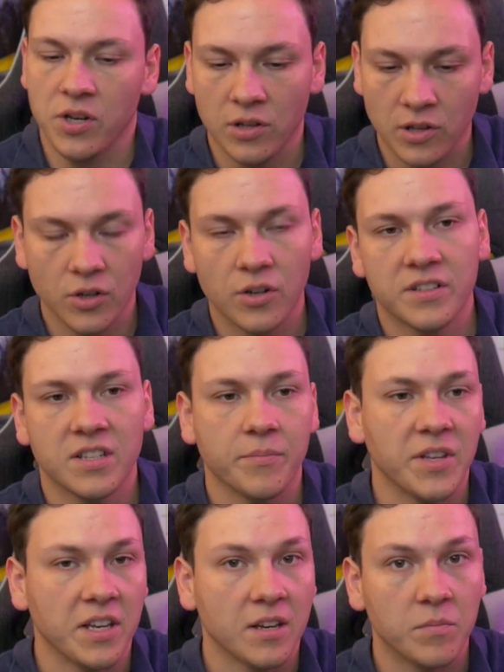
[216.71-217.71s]
you learn
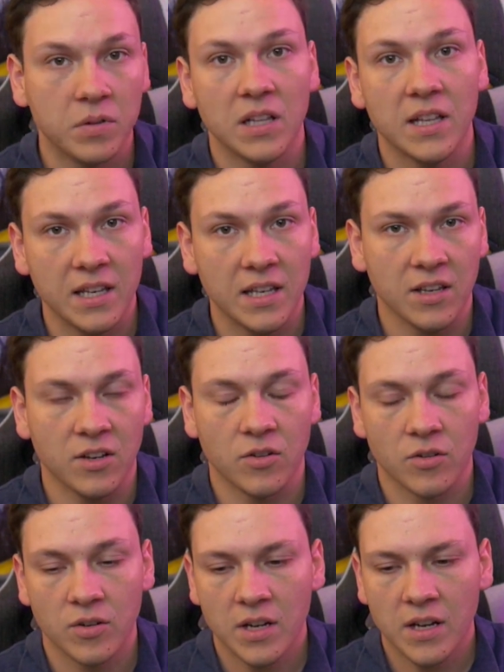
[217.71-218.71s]
something completely
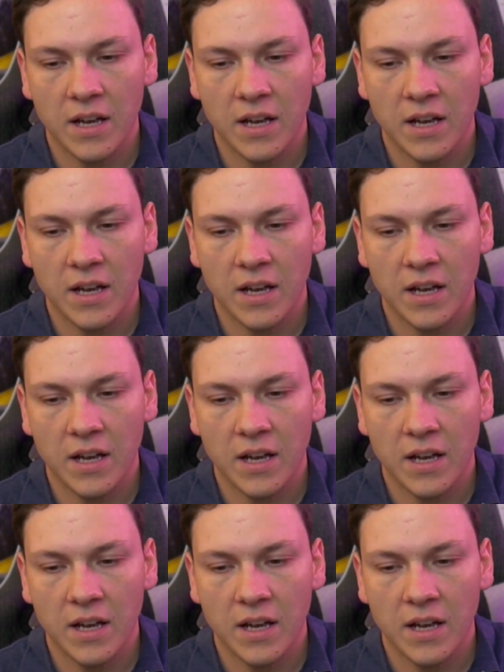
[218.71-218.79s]
new,